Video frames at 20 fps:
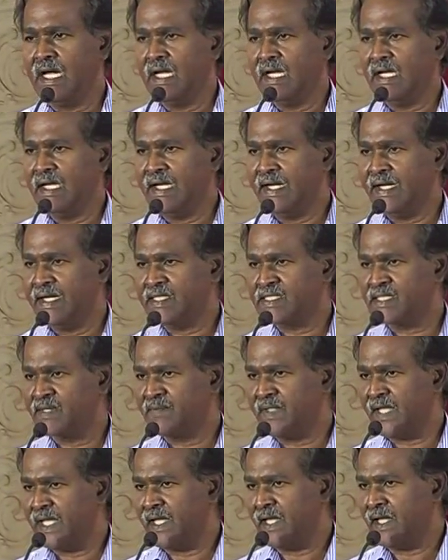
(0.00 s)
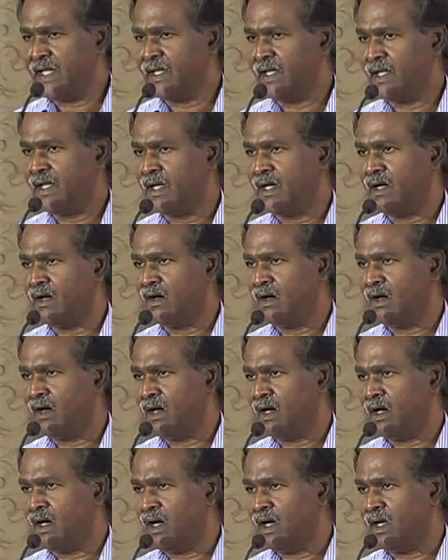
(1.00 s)
leaders of the
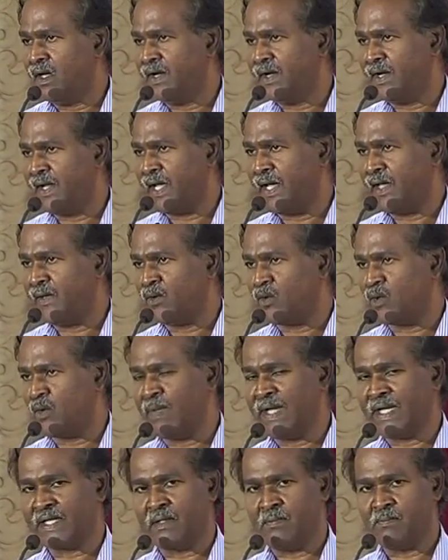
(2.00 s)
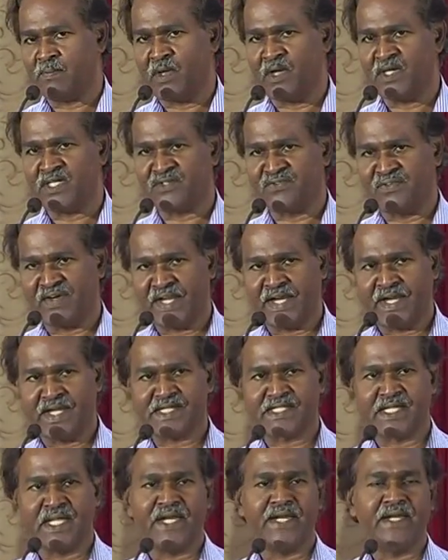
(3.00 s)
All India UCO Bank Employees
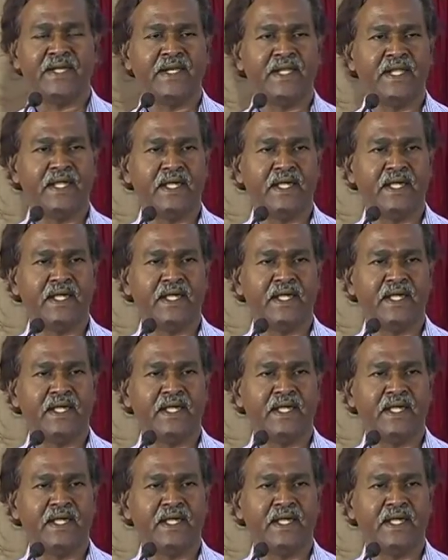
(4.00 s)
Federation,